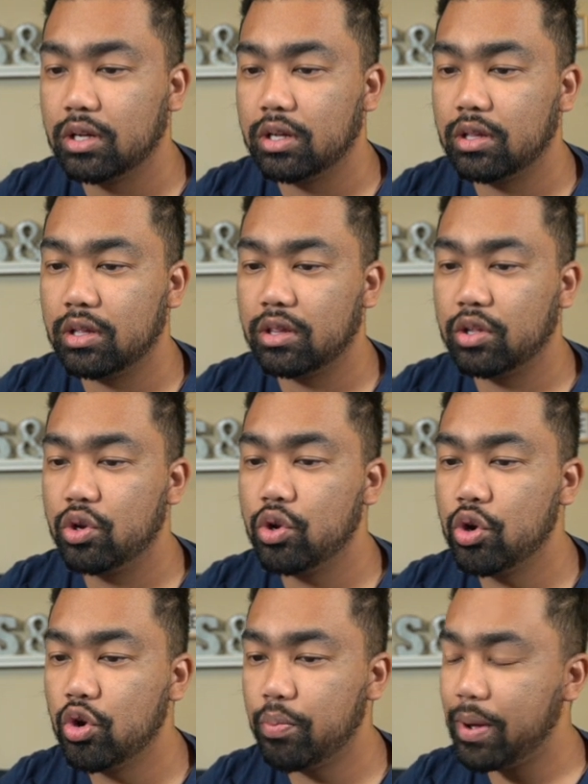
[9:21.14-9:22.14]
And then the
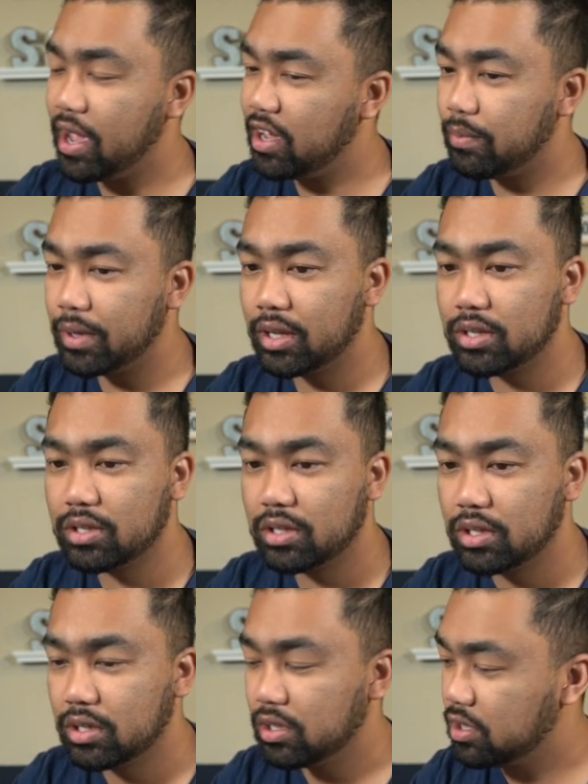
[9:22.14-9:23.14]
new payment
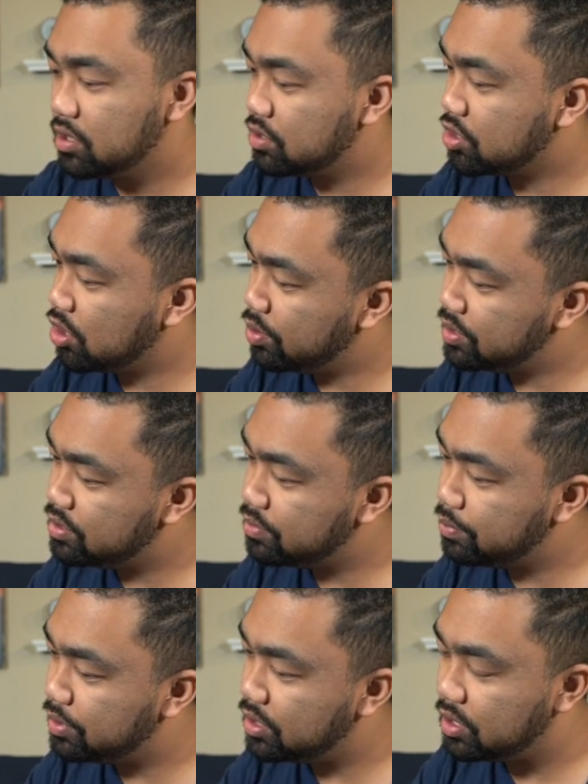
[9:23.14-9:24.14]
is going to
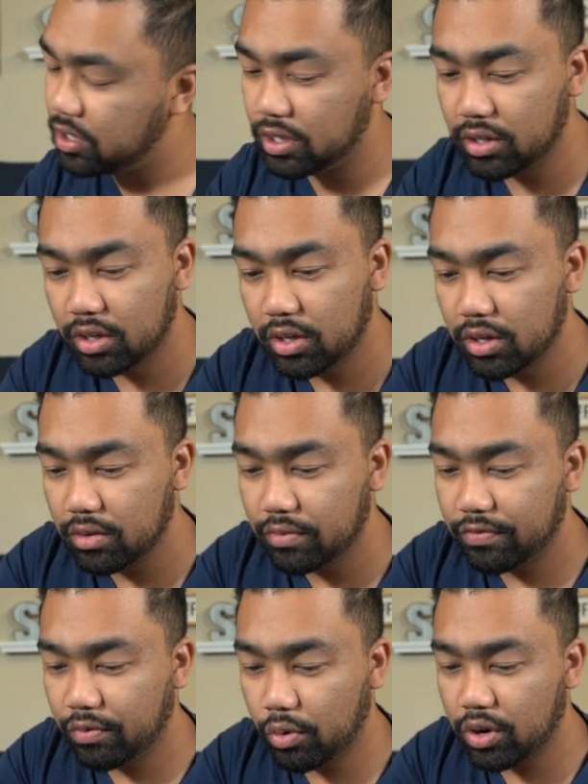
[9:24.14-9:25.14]
be
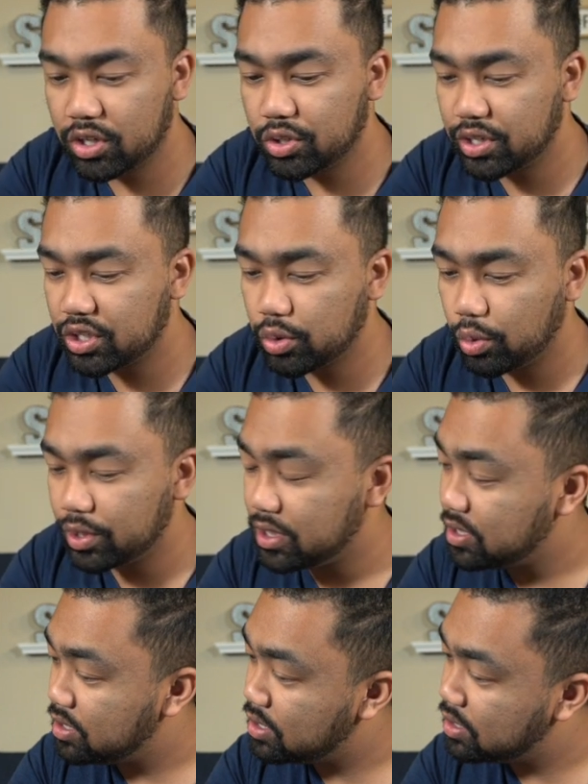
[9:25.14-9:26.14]

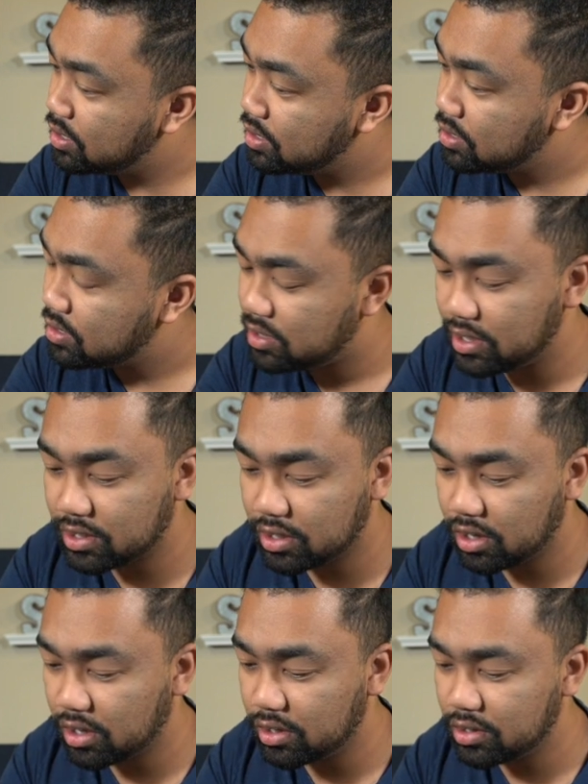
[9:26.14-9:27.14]

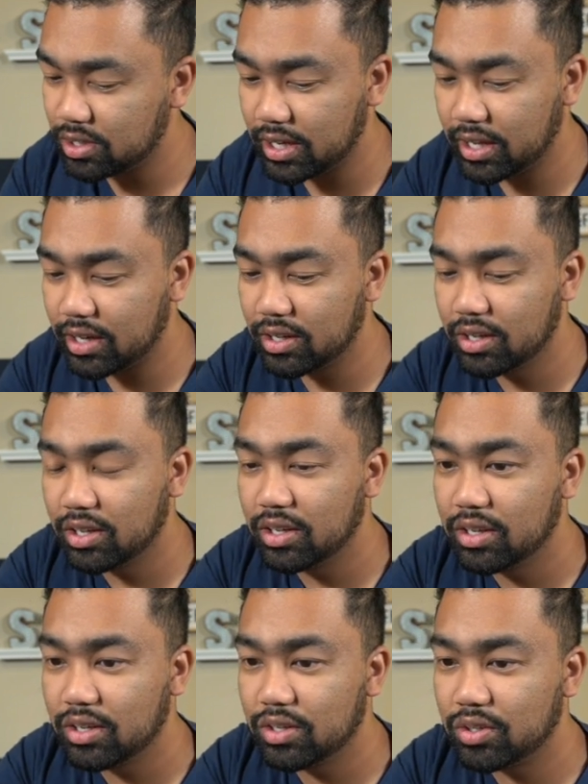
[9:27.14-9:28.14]

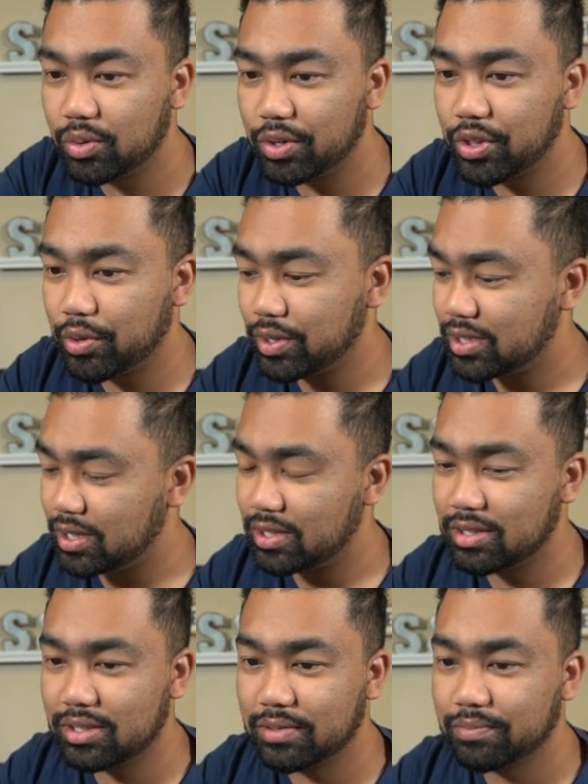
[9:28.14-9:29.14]

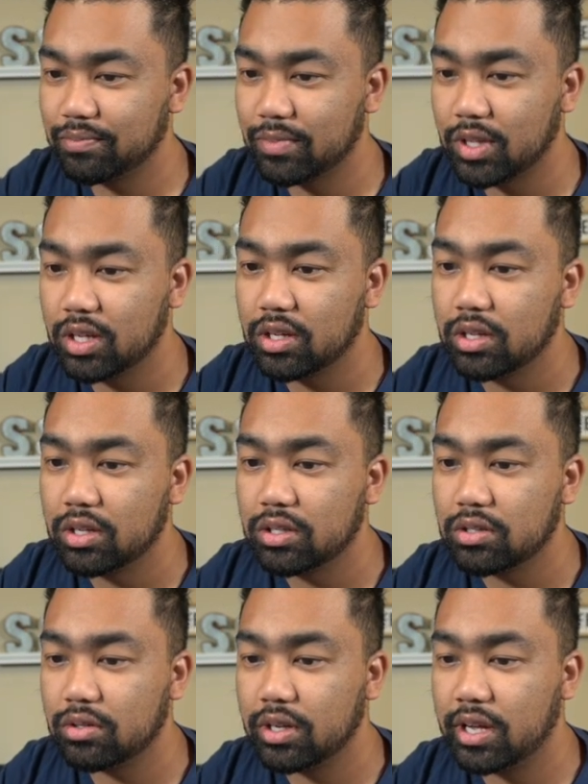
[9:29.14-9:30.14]
$426.23.
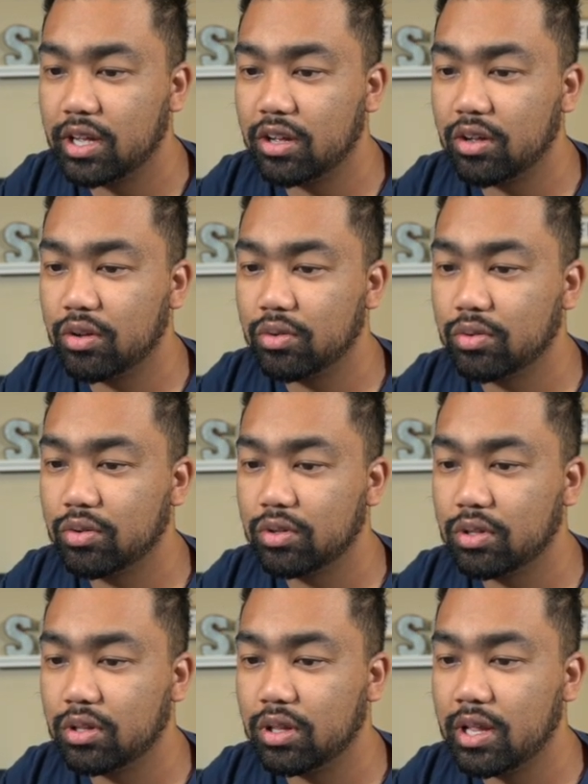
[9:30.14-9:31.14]
So now
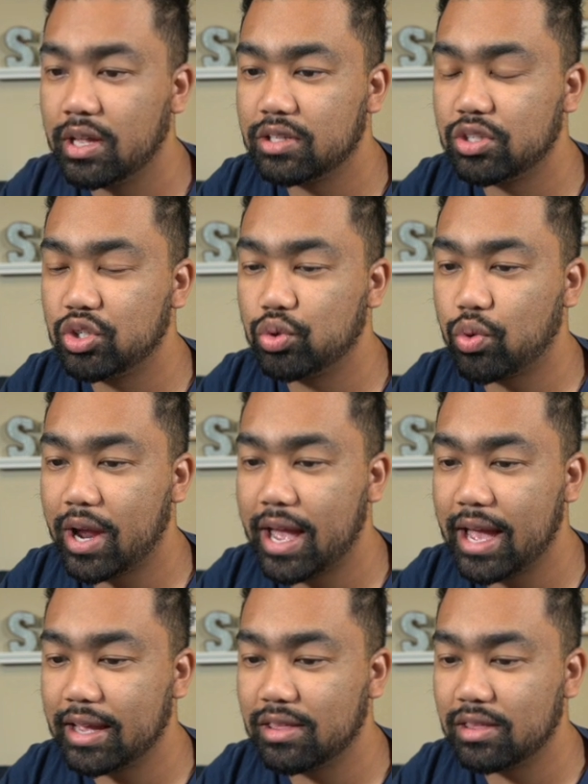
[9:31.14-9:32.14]
let's
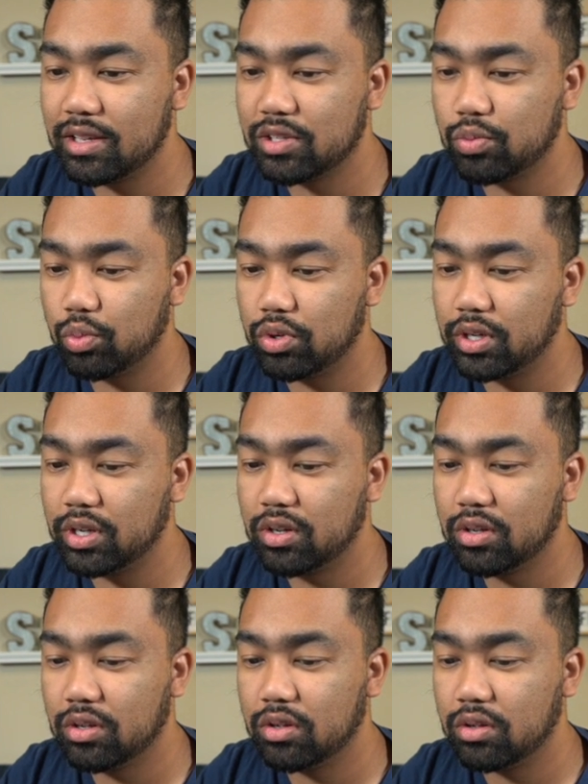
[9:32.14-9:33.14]
drag this one
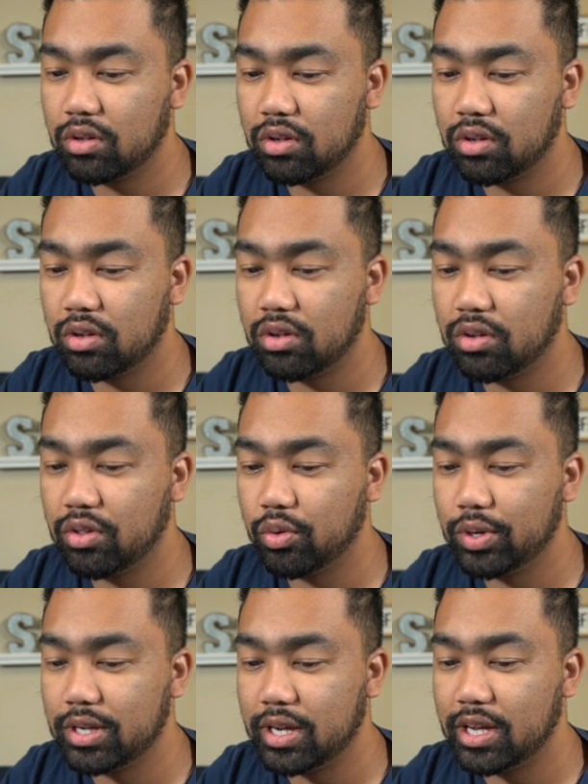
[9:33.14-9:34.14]
all the
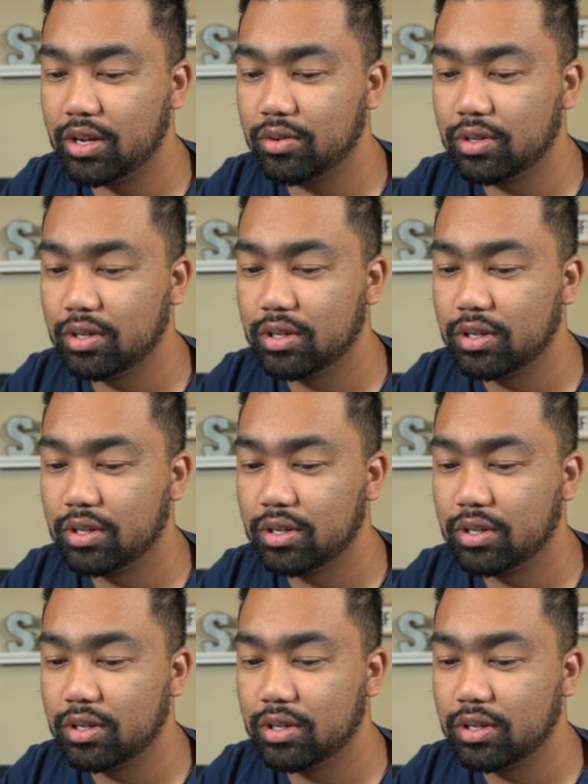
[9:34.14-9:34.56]
way down